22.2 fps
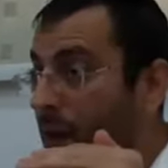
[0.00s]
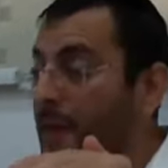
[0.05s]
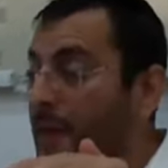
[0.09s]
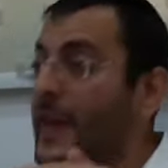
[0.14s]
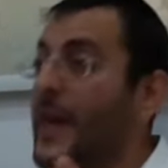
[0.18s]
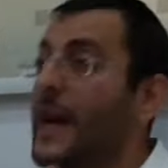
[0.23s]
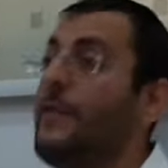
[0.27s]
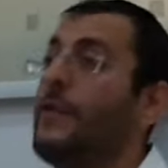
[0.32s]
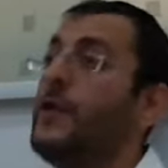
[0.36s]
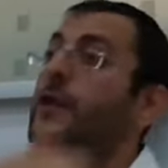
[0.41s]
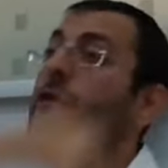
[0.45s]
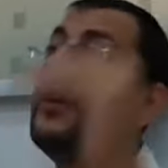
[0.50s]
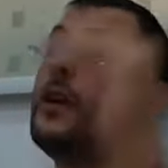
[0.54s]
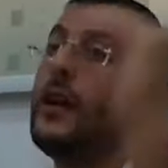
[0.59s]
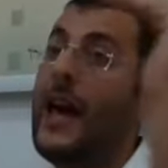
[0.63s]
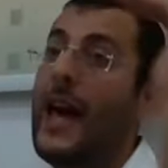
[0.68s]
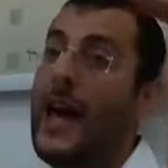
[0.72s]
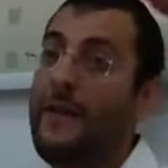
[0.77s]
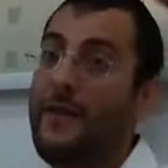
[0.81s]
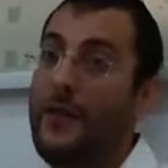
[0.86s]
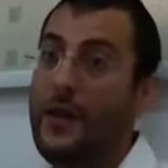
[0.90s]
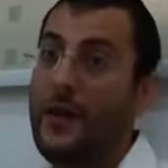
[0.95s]
and therefore you've got
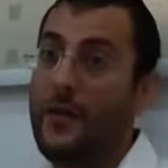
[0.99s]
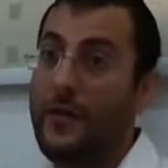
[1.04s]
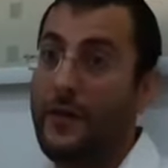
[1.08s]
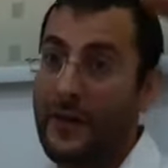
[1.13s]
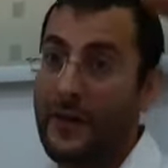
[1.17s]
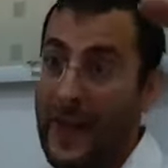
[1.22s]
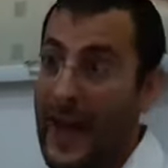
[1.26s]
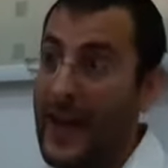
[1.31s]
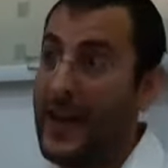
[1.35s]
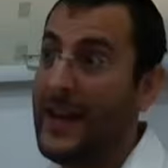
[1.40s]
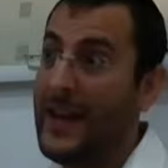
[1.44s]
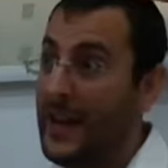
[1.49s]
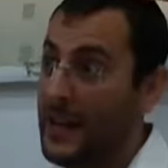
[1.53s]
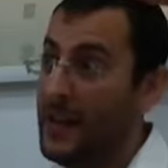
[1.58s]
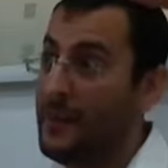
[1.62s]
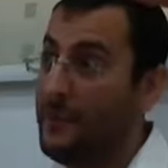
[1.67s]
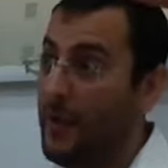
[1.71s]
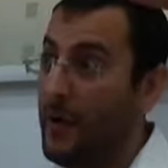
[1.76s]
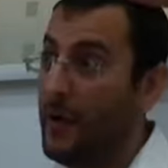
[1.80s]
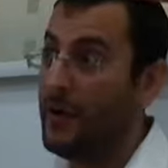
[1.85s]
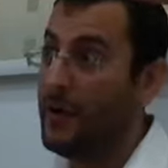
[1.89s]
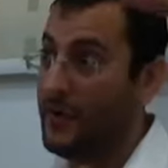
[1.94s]
a hevel of ten in
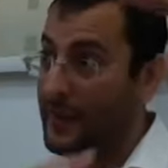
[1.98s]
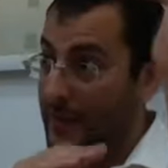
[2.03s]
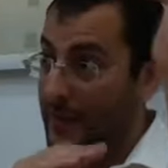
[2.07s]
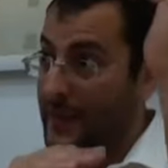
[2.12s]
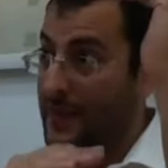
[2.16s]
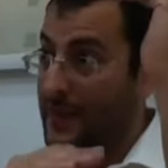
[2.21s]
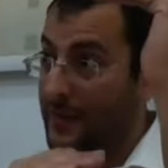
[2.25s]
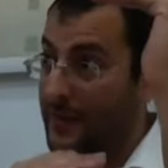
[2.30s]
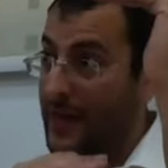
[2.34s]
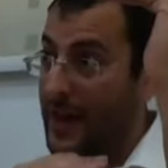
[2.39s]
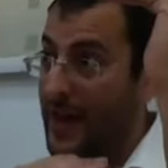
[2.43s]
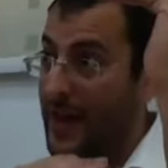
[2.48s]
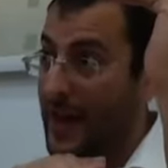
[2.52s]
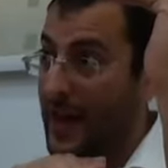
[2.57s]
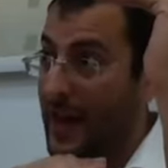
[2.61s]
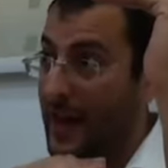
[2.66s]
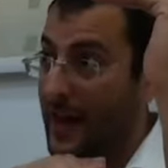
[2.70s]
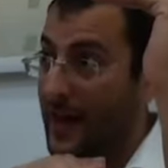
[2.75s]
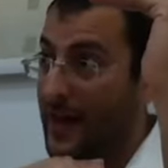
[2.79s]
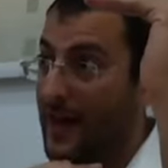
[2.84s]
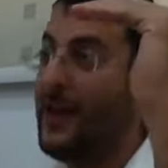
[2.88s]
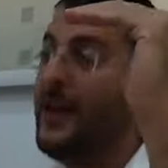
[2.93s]
the bore, six of the
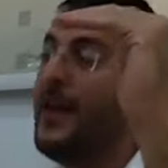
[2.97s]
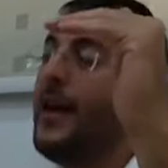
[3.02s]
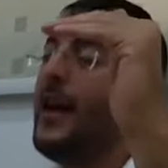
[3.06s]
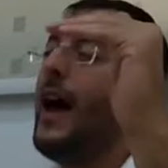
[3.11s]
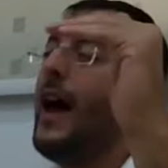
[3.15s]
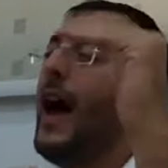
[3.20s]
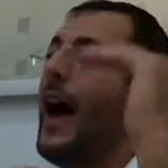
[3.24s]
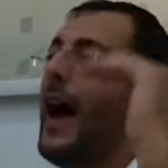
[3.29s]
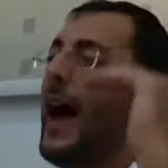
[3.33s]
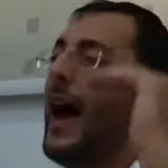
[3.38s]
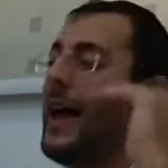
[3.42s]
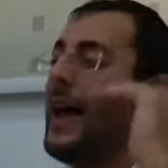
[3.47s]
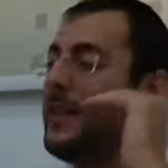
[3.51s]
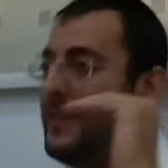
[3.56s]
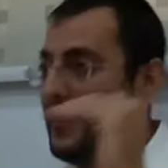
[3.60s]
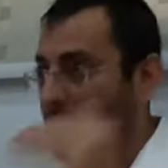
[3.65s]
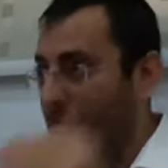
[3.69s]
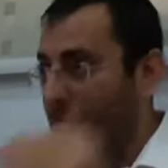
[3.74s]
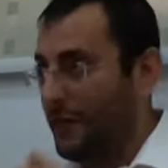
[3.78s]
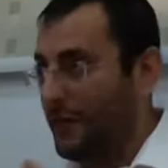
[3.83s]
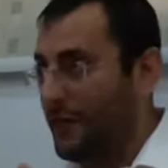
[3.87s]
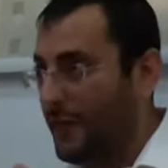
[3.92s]
air and
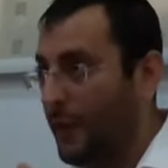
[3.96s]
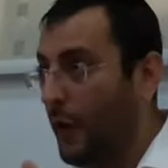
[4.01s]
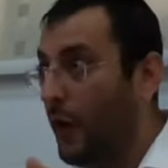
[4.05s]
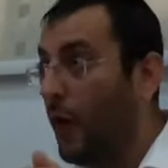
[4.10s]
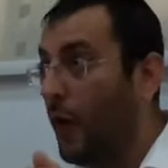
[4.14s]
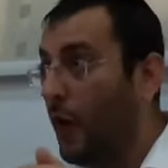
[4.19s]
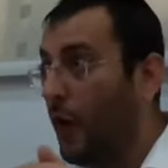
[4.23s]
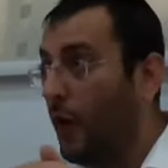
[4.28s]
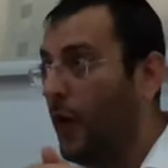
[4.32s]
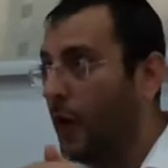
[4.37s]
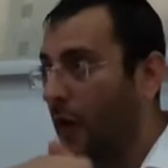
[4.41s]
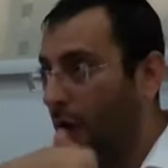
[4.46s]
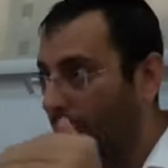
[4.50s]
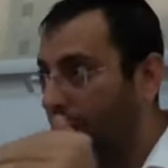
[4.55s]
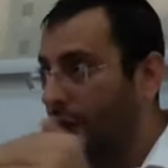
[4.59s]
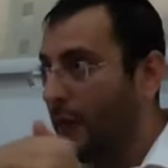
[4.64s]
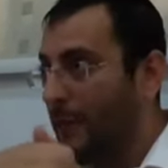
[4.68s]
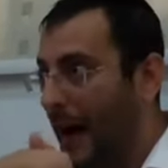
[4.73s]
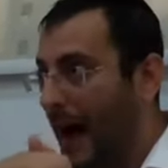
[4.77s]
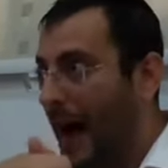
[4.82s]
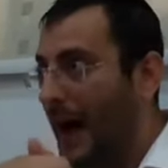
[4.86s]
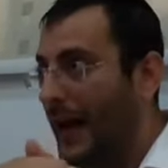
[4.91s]
four of
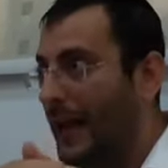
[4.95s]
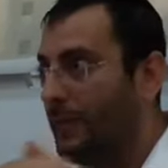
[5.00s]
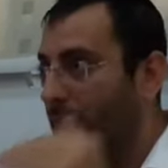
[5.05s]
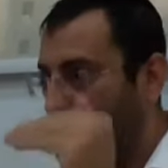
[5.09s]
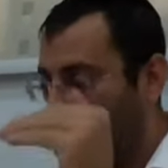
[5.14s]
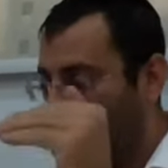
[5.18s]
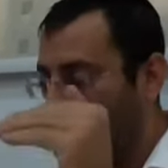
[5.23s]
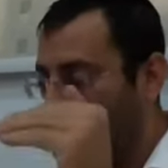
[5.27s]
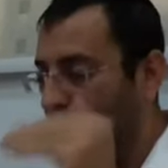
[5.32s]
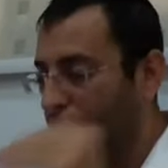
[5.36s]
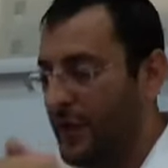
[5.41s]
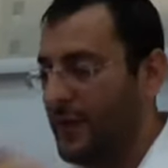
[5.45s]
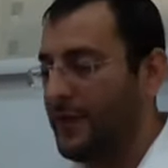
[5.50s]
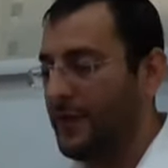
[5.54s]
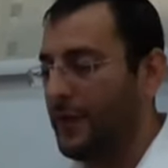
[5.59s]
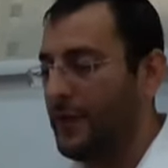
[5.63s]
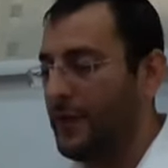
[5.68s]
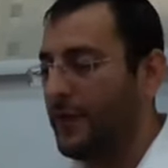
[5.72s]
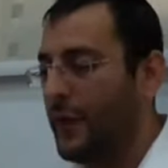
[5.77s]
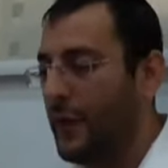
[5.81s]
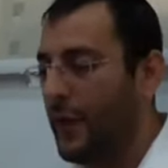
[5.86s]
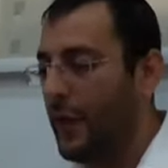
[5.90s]
the Mayim, two which turns
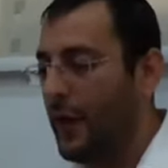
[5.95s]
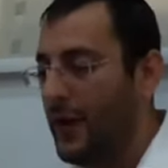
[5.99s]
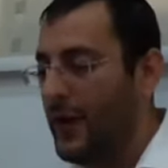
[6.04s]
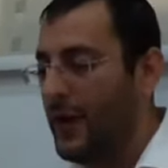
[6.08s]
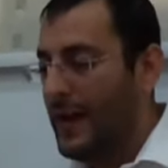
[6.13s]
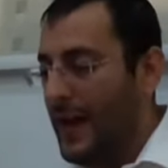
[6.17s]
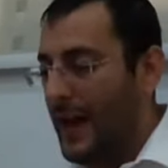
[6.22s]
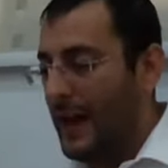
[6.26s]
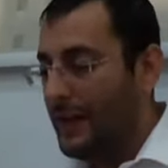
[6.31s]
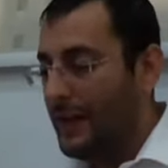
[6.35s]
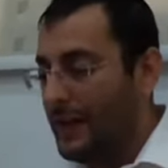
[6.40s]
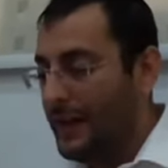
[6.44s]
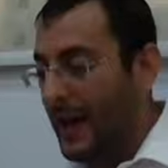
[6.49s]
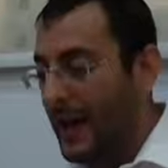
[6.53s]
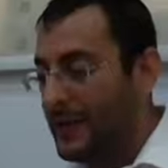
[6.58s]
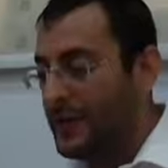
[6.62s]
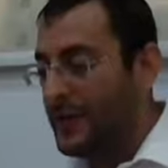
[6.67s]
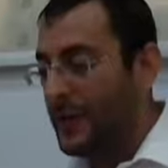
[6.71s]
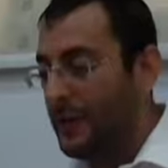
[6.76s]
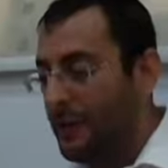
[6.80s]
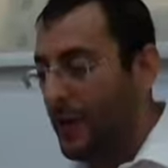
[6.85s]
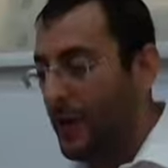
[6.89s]
into four, and
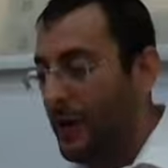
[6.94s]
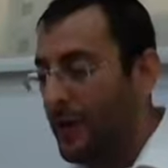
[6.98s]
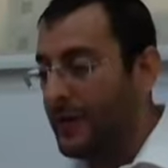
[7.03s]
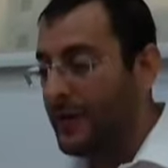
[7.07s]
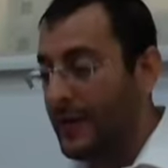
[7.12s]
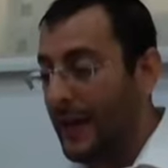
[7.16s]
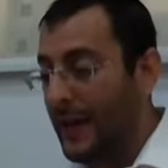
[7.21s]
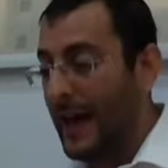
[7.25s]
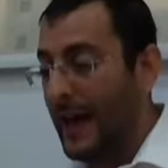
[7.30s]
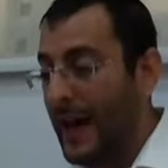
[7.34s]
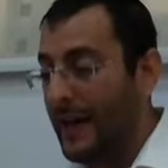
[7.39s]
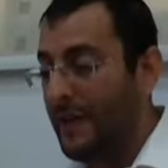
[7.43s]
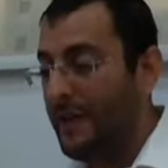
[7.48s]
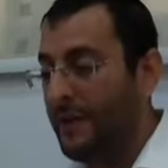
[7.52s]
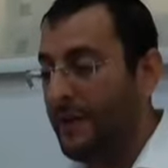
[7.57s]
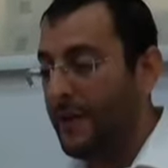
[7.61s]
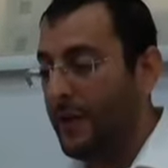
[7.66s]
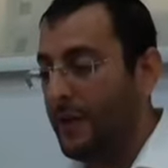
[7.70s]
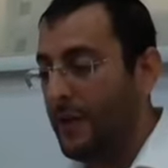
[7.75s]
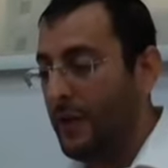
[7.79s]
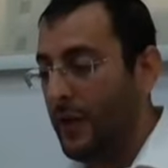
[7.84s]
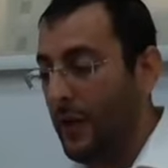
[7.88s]
such a bore is chayiv
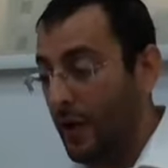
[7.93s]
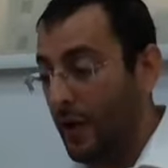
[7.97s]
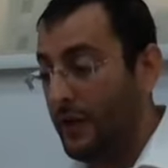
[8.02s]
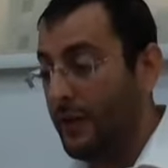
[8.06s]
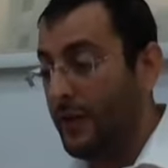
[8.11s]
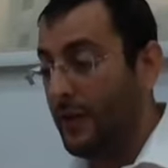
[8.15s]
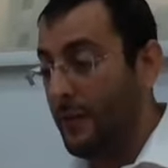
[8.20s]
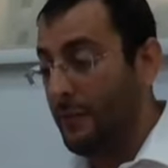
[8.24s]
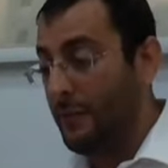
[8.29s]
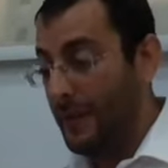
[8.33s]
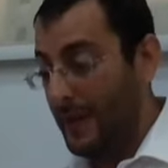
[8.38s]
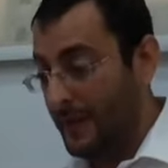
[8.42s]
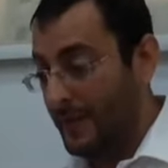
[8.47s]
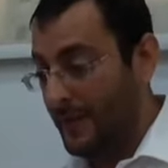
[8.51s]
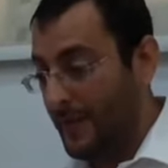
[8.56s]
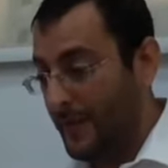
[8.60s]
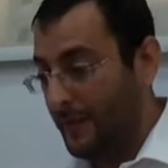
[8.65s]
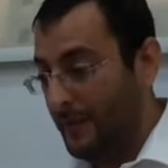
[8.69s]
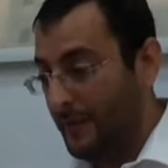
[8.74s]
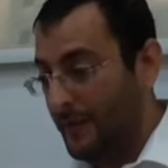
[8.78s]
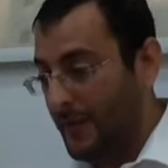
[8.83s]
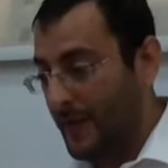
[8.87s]
on
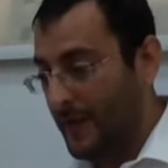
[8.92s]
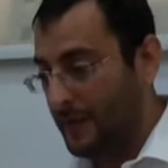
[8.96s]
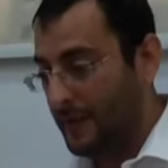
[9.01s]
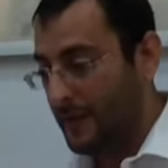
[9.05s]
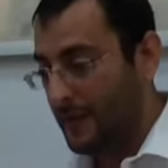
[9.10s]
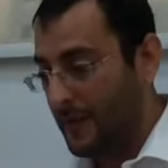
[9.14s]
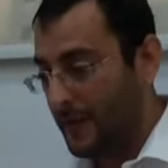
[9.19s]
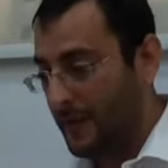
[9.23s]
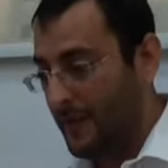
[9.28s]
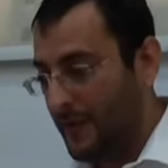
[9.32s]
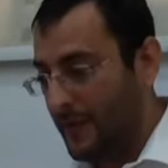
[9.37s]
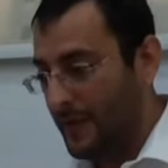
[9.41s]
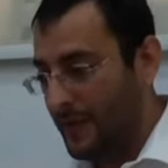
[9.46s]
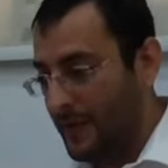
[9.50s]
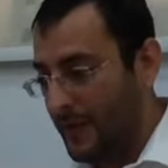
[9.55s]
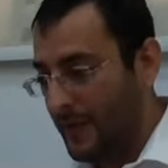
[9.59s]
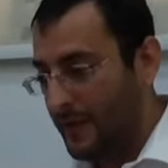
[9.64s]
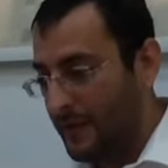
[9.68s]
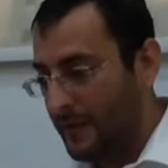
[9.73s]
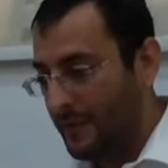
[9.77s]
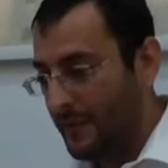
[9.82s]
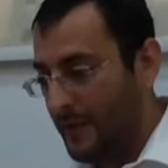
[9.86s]
Misa. That's what the Gemara
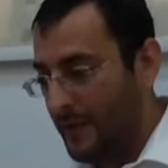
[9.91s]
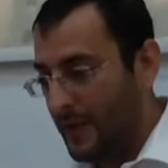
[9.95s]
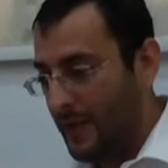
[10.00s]
says.